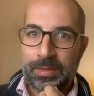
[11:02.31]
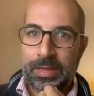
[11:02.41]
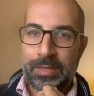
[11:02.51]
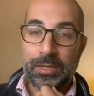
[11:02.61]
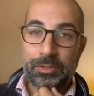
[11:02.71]

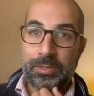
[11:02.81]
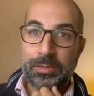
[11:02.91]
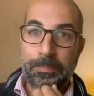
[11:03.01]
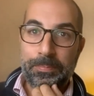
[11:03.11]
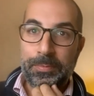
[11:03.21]
It's
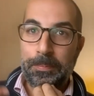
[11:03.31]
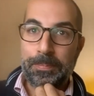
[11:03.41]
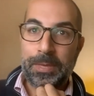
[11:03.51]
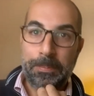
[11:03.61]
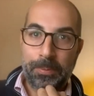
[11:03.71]
actually the
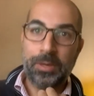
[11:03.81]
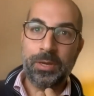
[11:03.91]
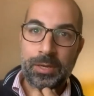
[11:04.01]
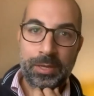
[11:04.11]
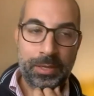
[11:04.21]

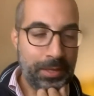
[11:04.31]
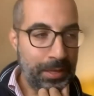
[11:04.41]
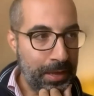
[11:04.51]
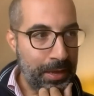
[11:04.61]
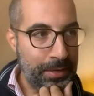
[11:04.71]
people
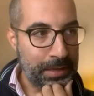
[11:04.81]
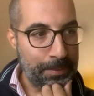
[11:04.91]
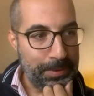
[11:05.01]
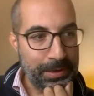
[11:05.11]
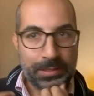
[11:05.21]
and the
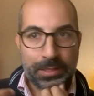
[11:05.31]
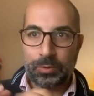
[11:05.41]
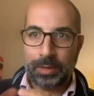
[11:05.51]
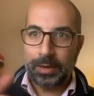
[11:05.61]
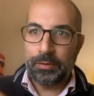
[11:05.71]
ability to
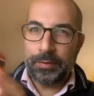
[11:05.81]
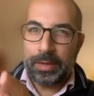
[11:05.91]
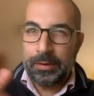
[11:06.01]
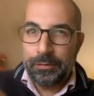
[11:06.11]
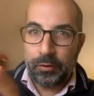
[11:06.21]
kind of
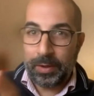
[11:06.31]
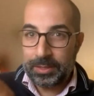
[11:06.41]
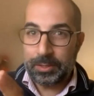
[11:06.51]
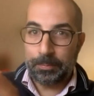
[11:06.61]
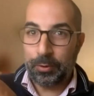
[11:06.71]
influence
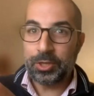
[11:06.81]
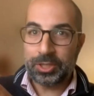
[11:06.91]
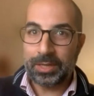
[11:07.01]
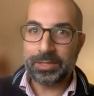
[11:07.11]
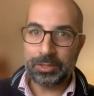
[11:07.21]
the
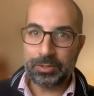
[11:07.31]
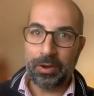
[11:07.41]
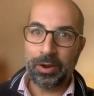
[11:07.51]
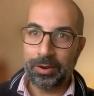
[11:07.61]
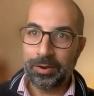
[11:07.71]
projects that you
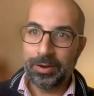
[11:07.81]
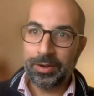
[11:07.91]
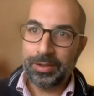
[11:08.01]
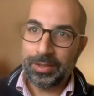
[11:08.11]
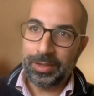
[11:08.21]
are
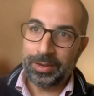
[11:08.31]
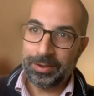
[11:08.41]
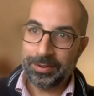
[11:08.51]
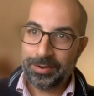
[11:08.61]
in.